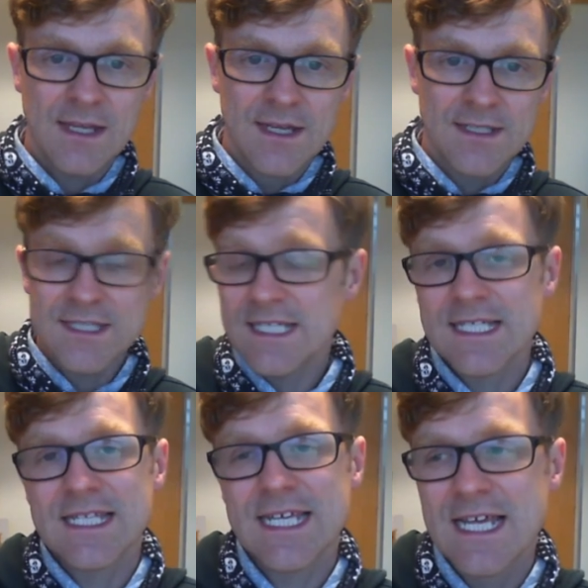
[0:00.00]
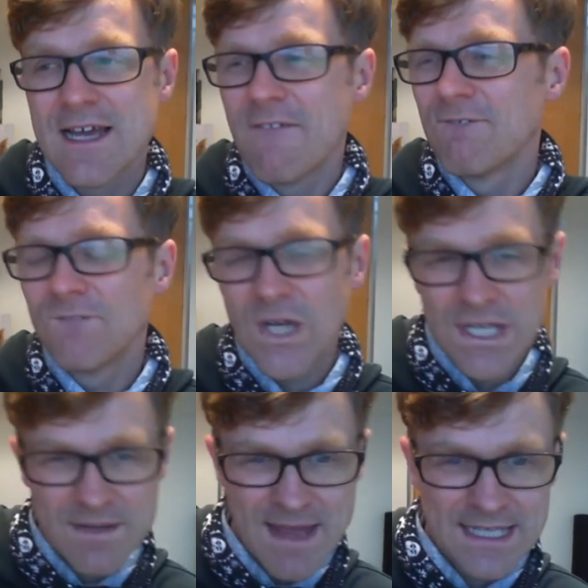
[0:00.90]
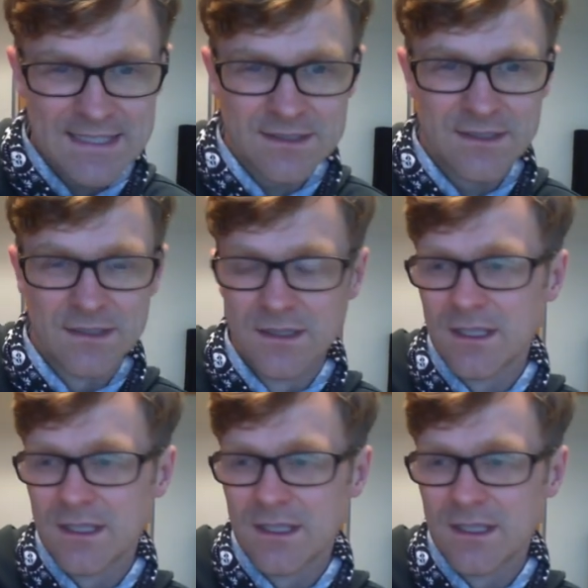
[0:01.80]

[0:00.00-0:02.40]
So this is the fundamental